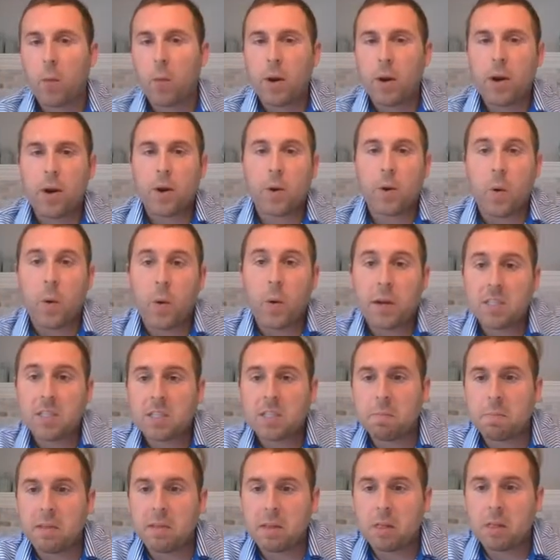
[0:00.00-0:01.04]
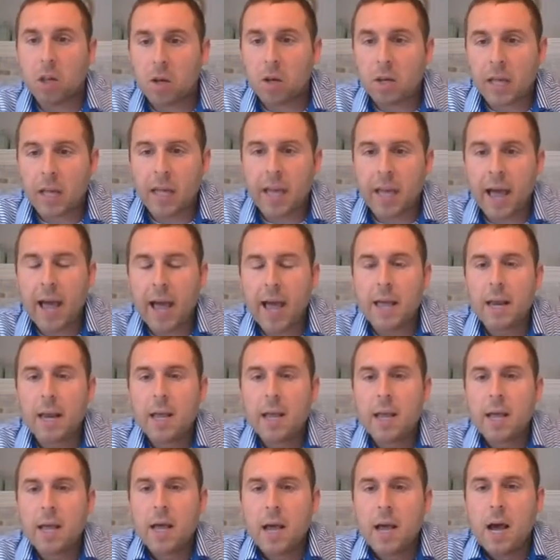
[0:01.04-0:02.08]
we are going to be looking at.
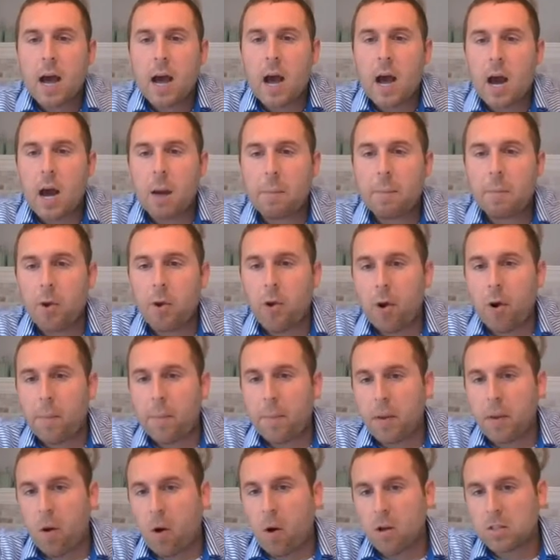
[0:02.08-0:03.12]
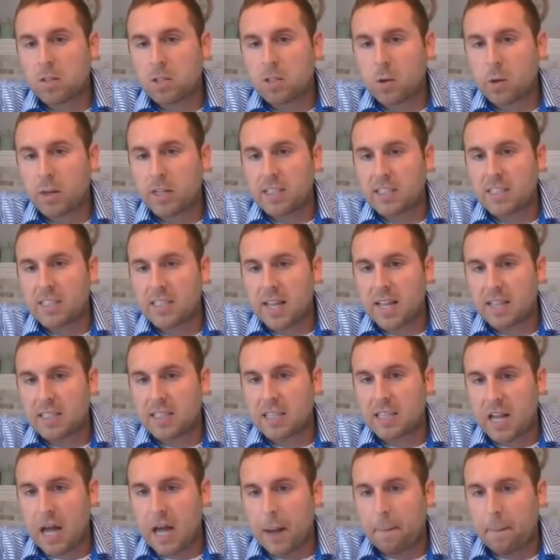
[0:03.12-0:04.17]
Europe also
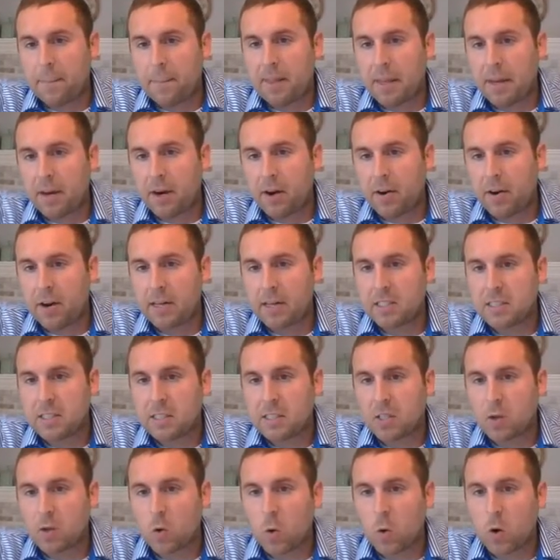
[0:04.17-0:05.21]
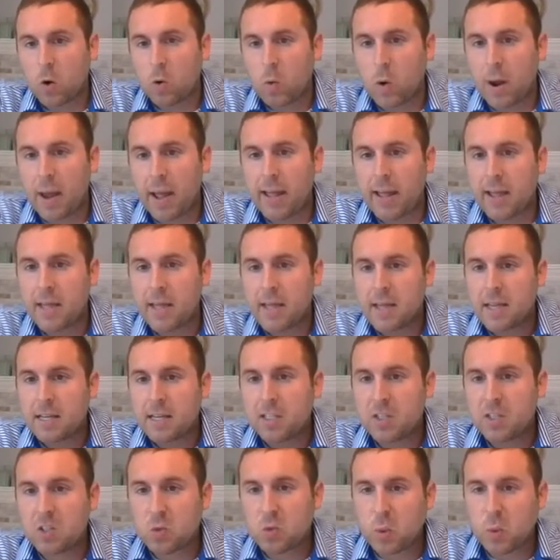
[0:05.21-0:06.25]
extends up here into Norway,
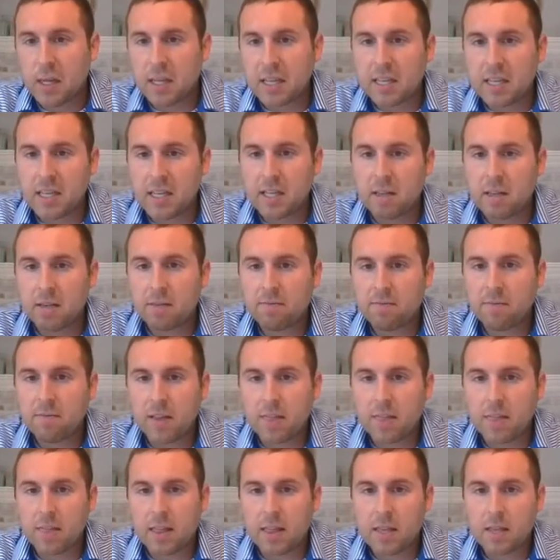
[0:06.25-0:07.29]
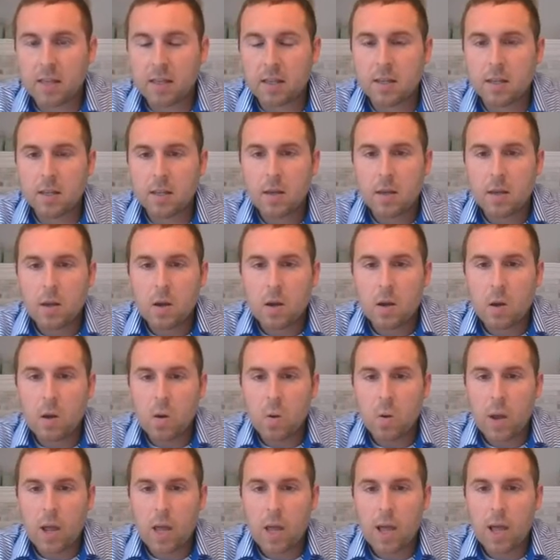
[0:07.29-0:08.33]
Sweden, Finland,
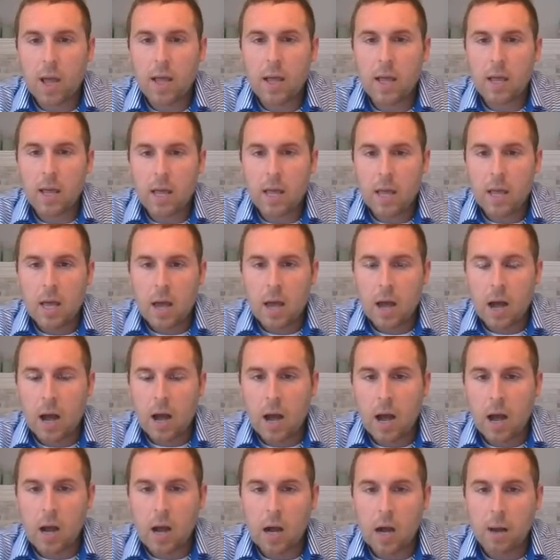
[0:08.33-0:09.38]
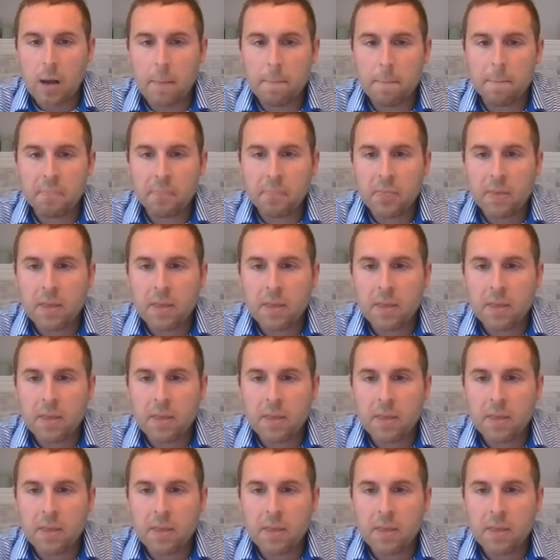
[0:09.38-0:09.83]
okay, and